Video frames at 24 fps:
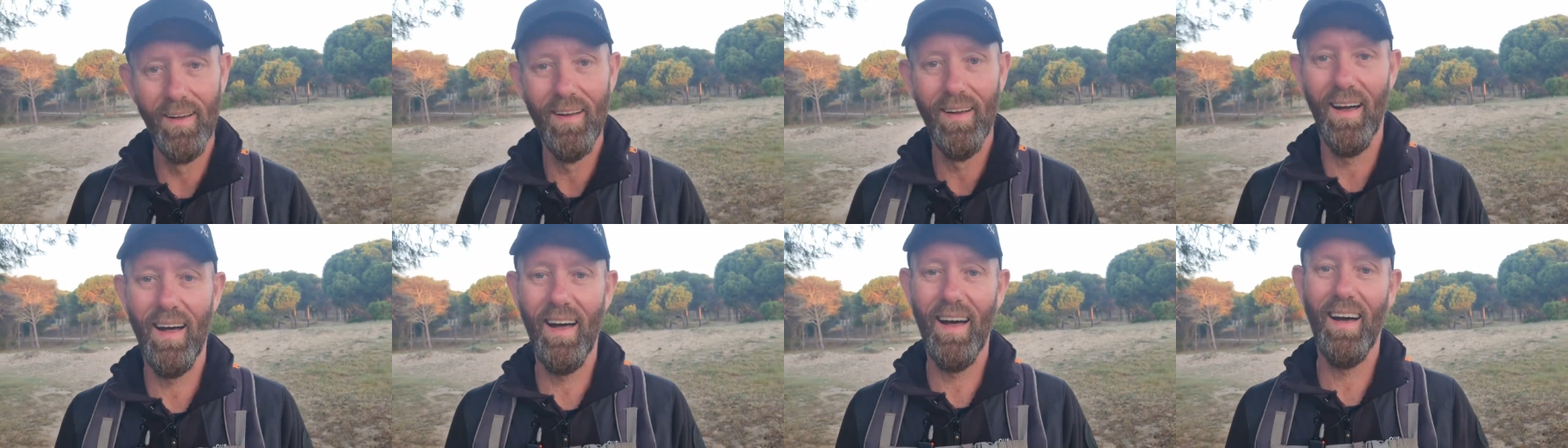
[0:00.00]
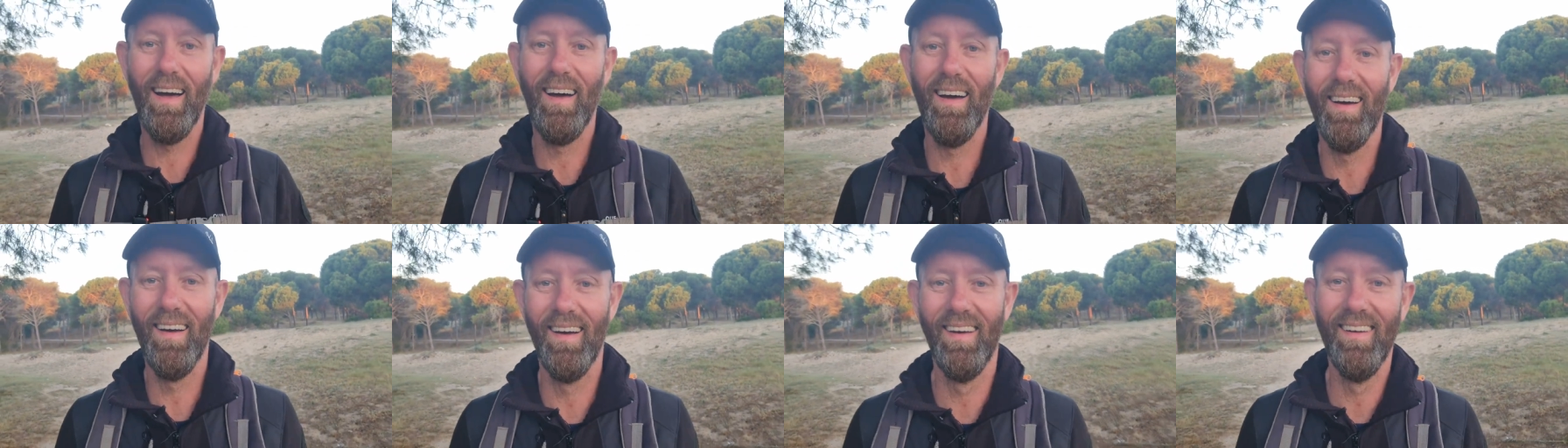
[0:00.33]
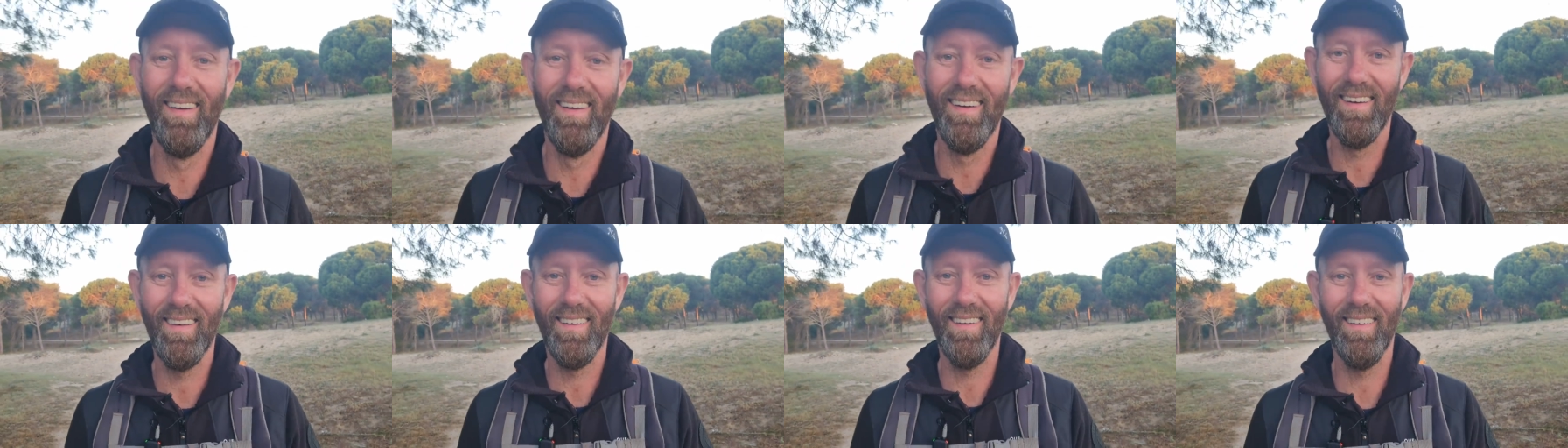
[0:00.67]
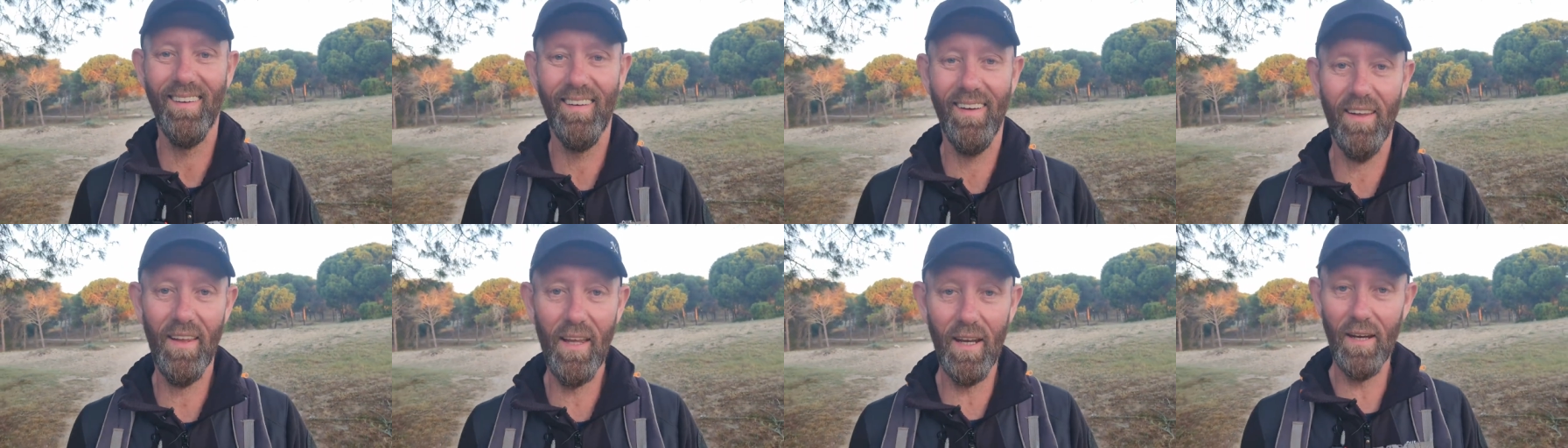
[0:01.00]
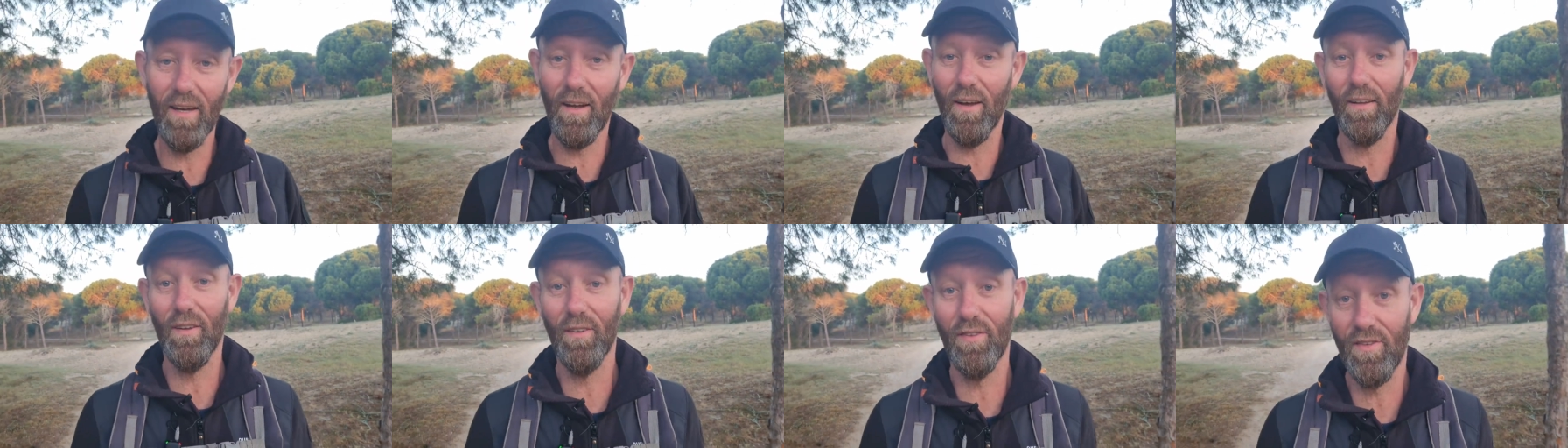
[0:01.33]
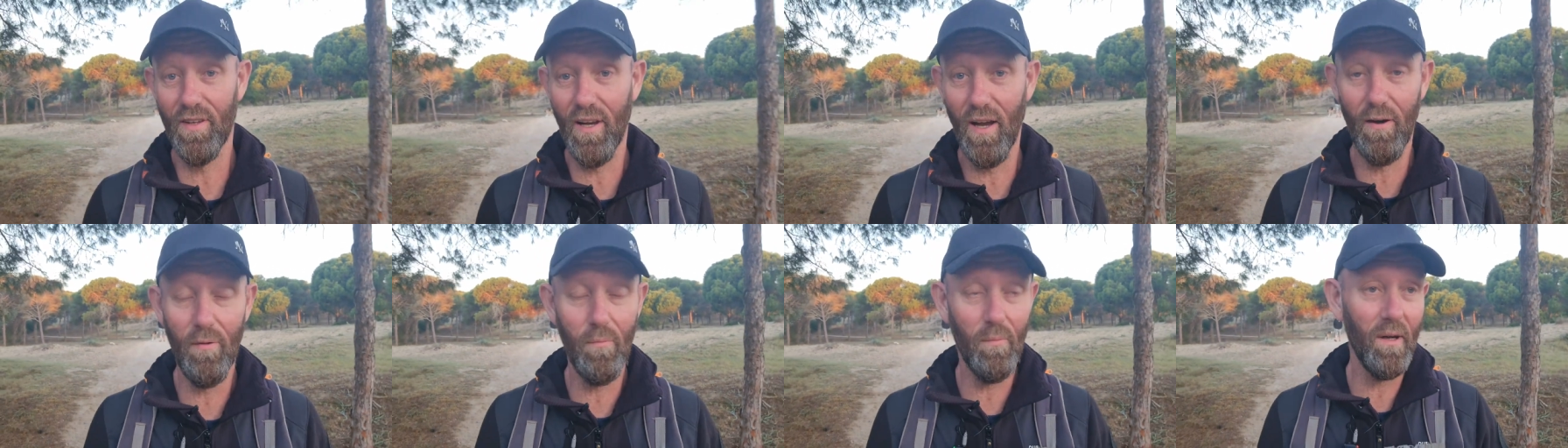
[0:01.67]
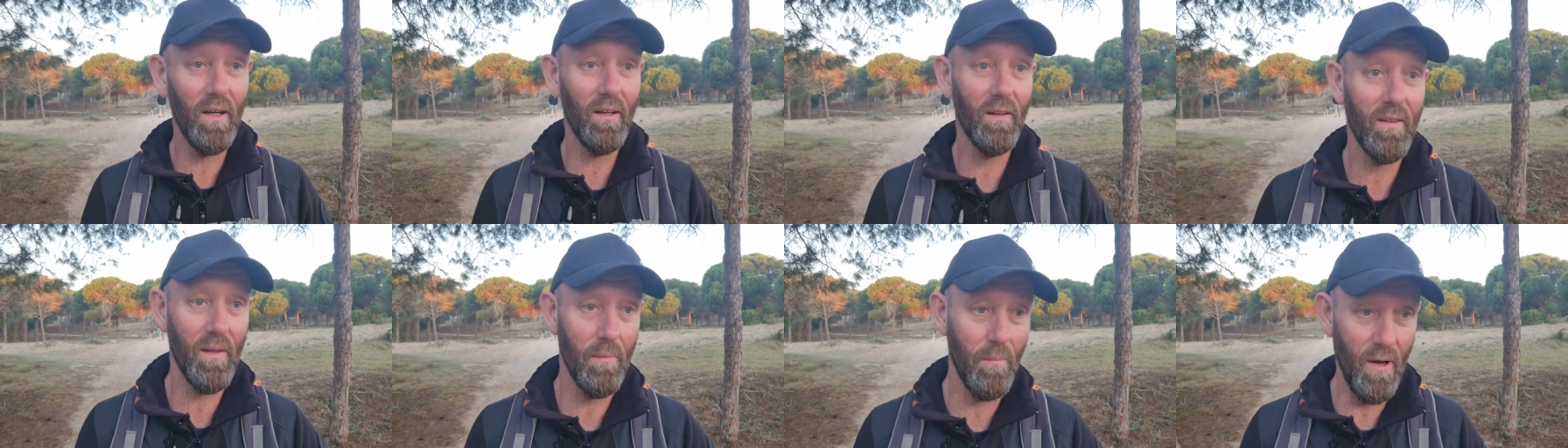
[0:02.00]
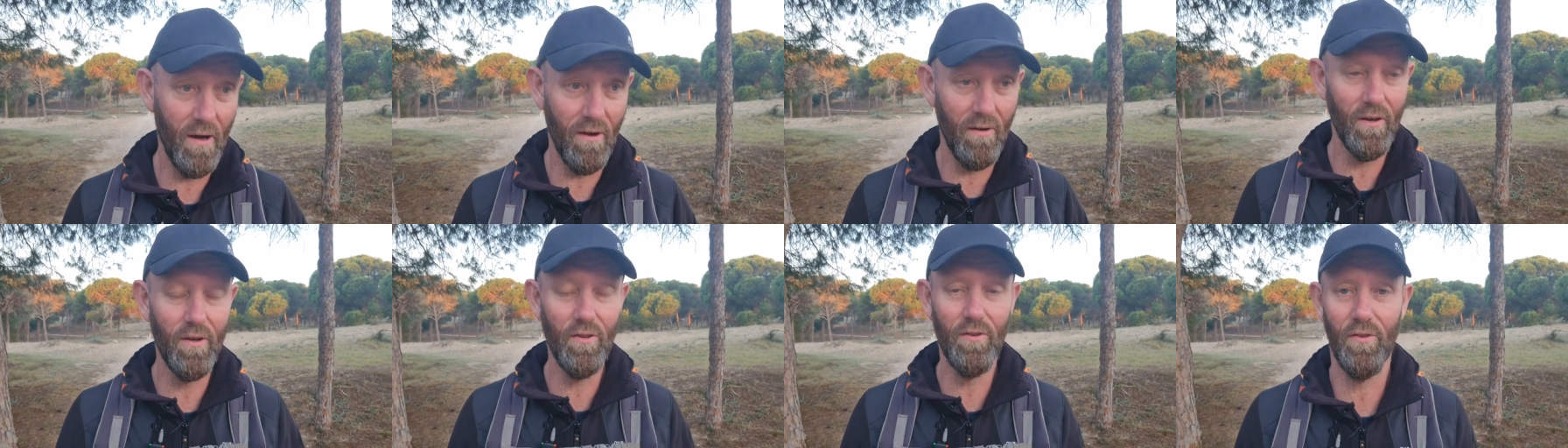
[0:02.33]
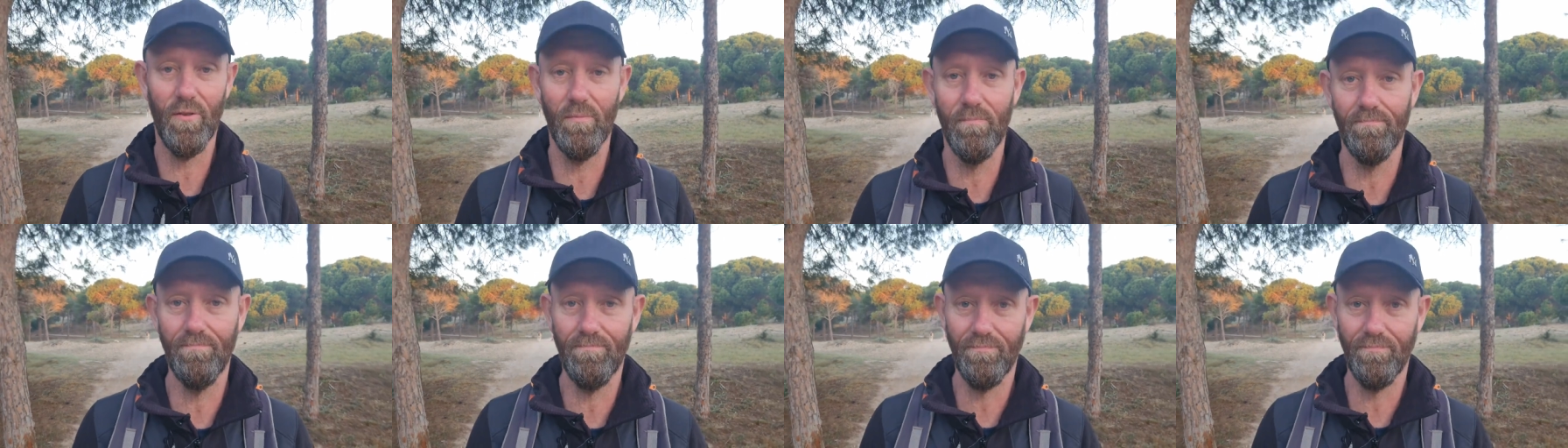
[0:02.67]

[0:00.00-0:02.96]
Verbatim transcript: Uh, and then you have got the steering wheel, the mirrors,